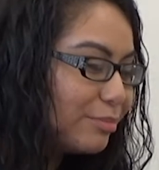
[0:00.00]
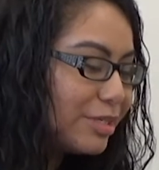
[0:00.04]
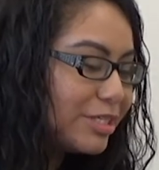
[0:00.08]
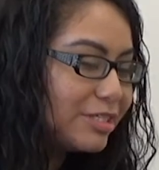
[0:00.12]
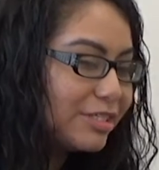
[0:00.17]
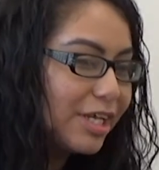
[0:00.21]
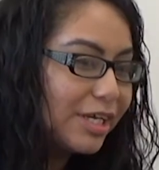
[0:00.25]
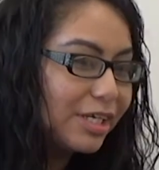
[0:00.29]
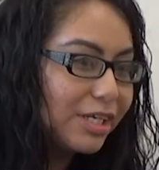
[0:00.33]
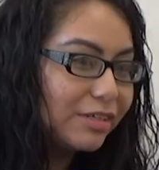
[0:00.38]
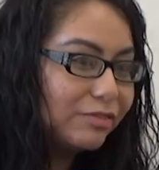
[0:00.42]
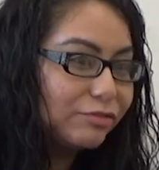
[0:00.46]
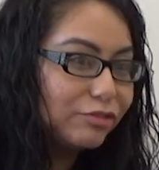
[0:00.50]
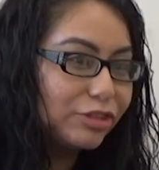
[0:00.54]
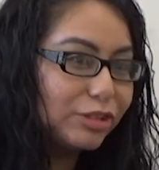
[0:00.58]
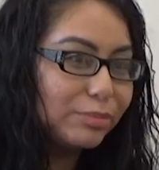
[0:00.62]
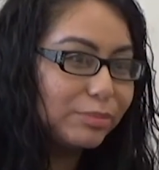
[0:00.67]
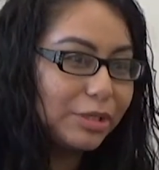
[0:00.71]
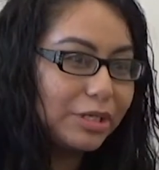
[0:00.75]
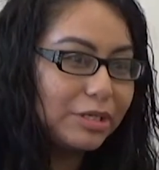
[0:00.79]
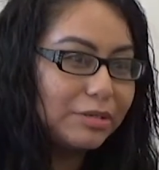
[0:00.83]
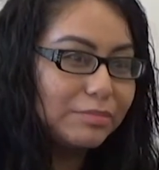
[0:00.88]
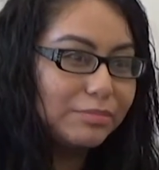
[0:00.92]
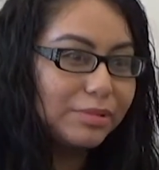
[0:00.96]
mistaken for
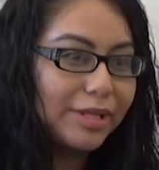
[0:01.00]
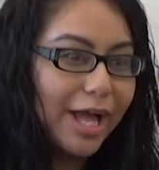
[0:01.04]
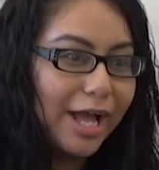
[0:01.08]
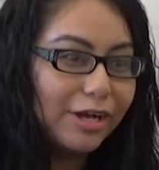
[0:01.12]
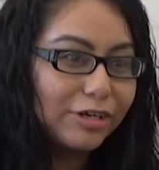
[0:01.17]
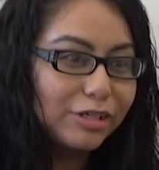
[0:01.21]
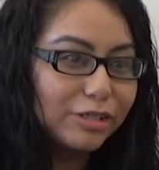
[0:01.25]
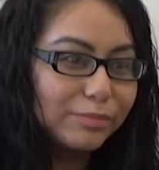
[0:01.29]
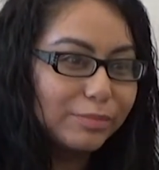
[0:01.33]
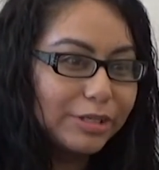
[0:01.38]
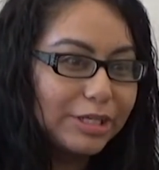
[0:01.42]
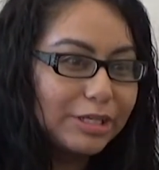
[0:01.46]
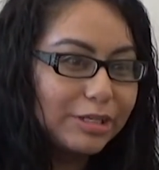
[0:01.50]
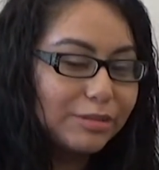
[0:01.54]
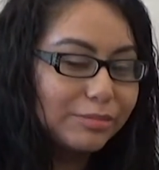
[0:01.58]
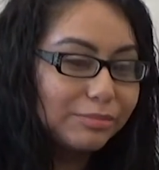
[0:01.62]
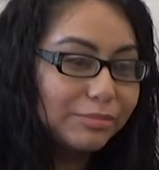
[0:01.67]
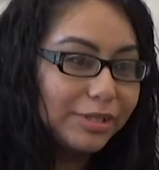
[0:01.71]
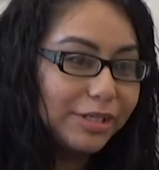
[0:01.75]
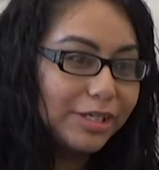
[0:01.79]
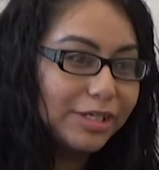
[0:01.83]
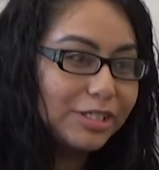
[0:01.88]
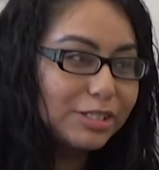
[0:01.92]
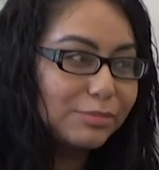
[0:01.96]
being black or being
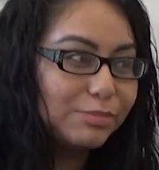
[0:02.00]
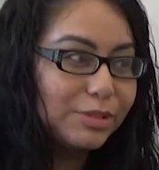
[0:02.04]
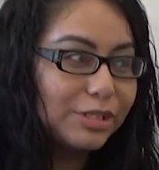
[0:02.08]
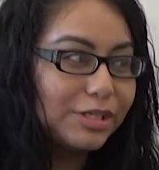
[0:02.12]
mixed,